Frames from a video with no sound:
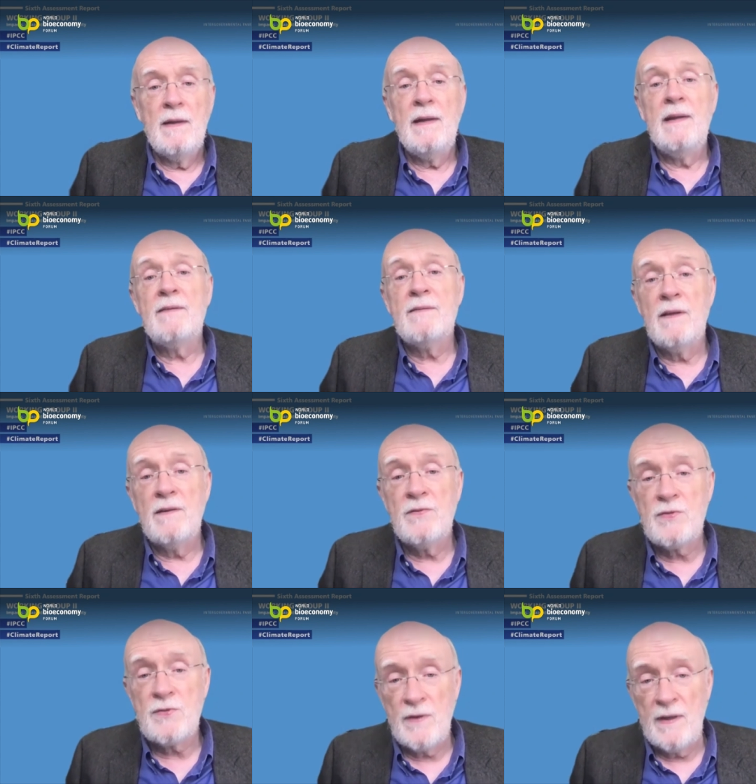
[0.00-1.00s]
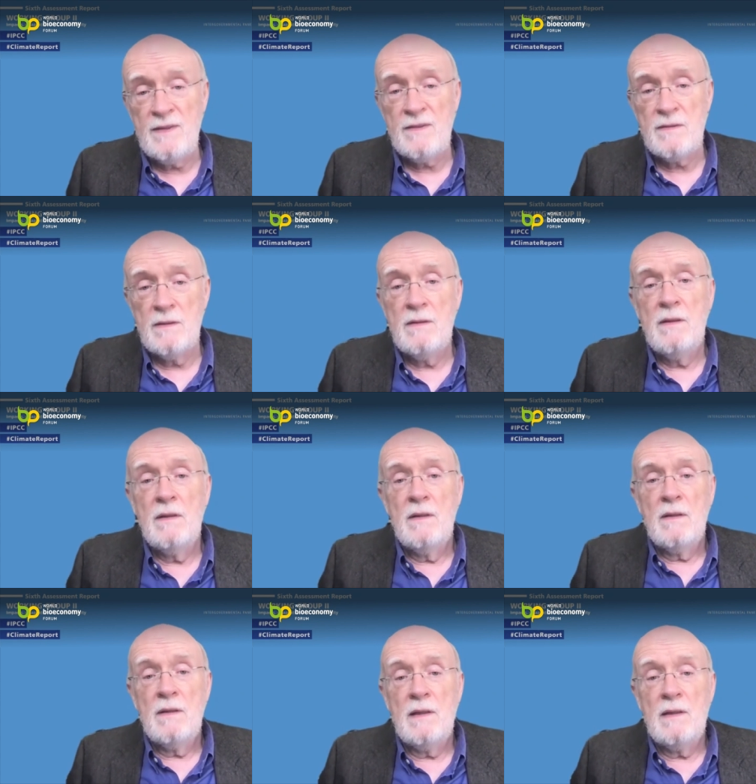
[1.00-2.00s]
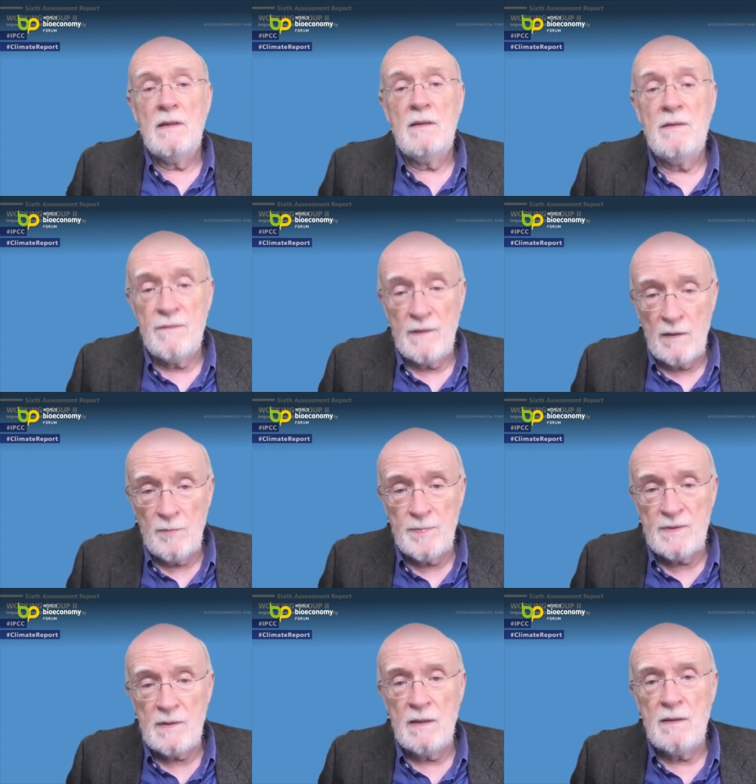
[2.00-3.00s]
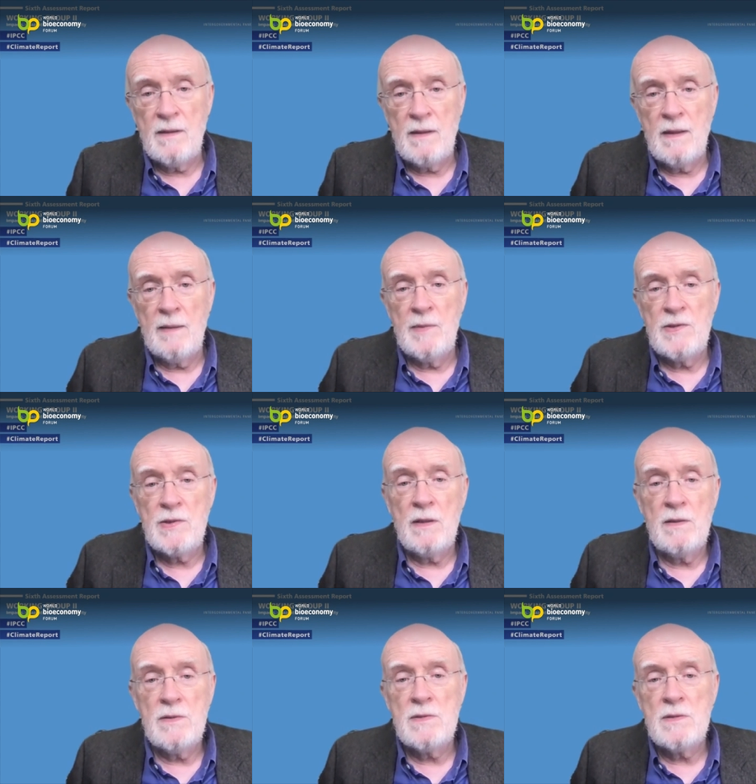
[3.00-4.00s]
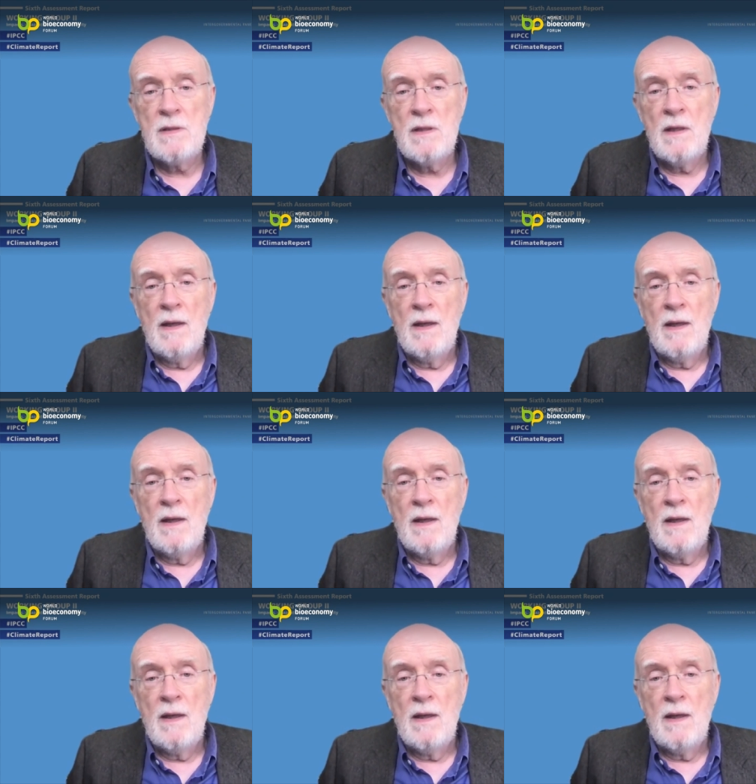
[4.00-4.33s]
its stress that it develops under climate change